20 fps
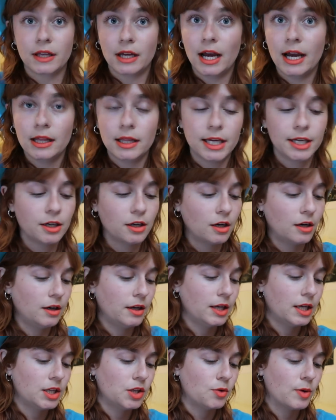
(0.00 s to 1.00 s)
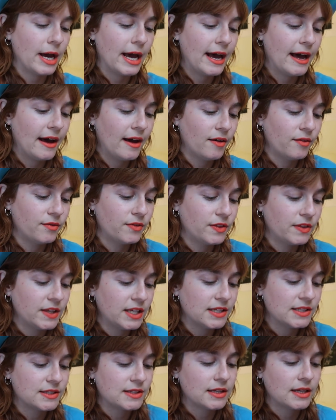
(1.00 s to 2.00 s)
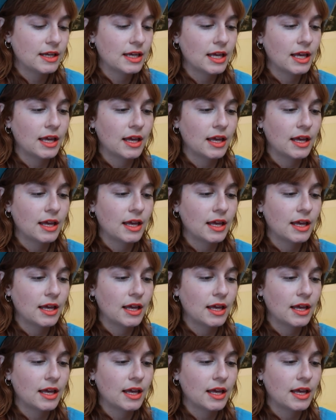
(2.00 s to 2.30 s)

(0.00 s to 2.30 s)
got the eyeliner. You have these